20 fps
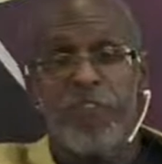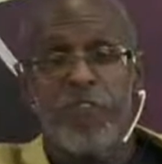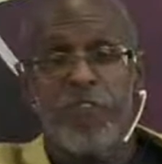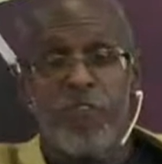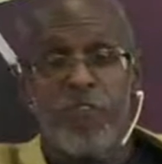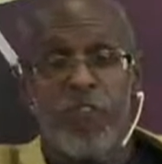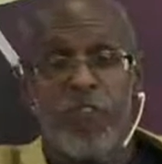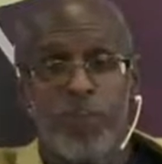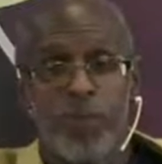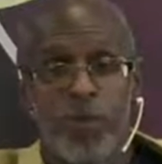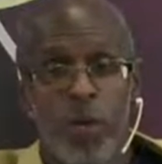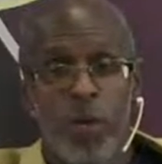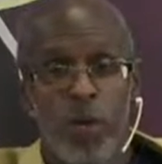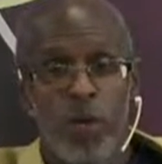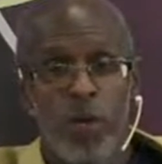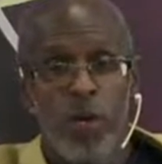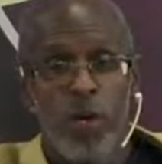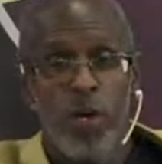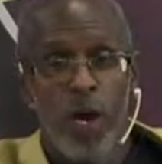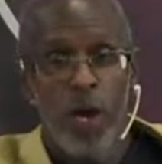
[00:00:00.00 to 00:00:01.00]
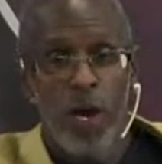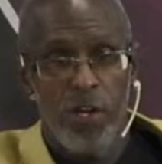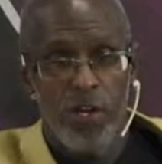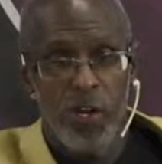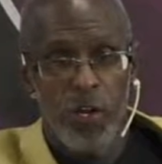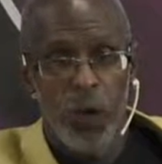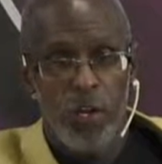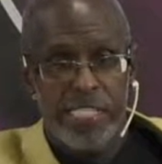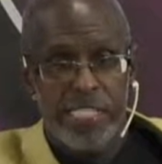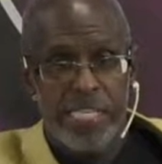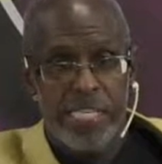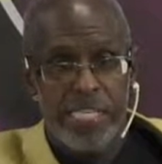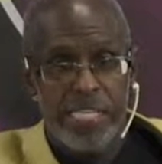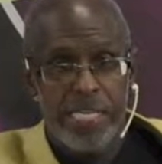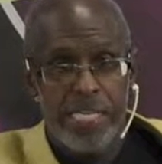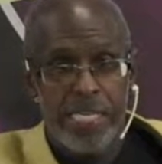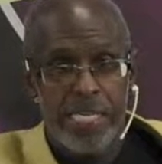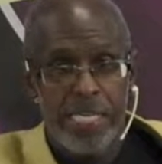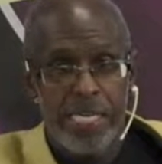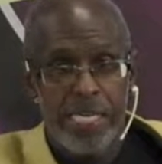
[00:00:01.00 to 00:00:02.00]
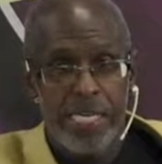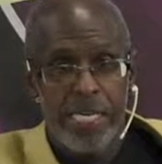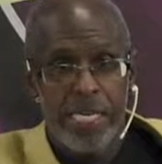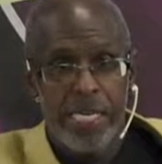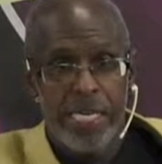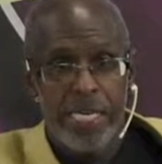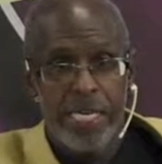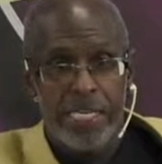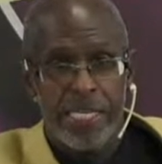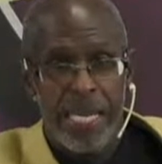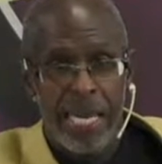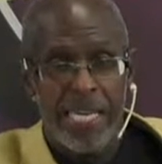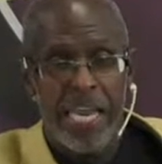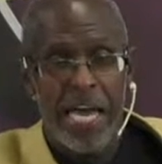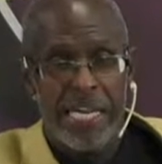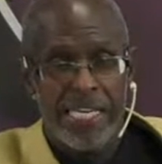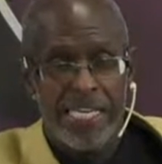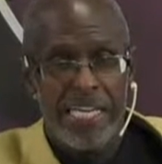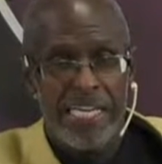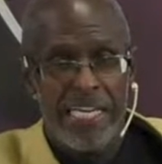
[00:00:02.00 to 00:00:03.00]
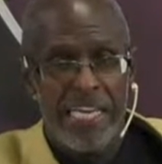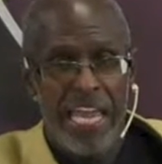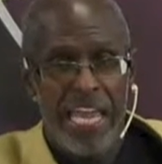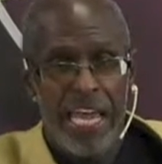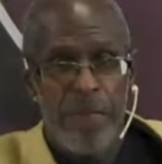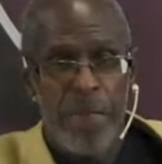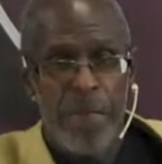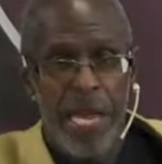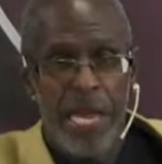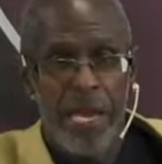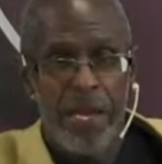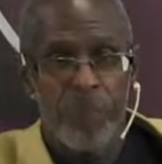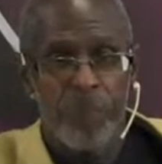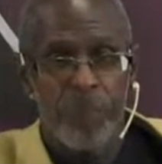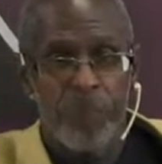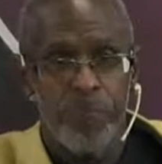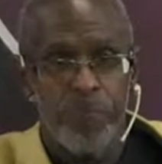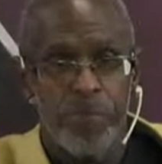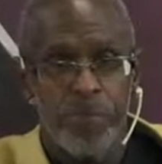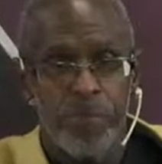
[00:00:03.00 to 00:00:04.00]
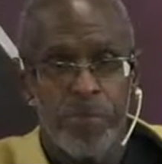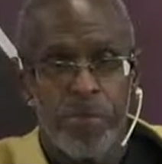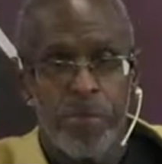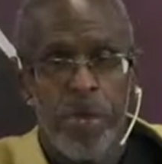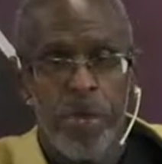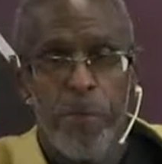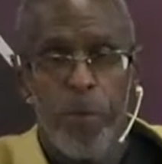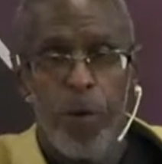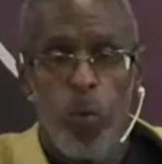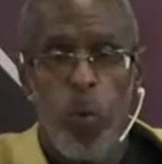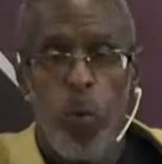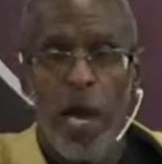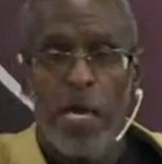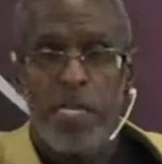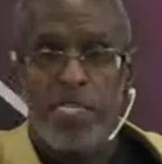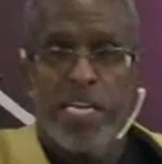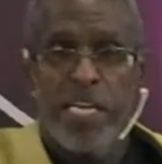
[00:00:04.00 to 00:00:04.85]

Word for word: from your anointing. Can I get an amen? But watch this.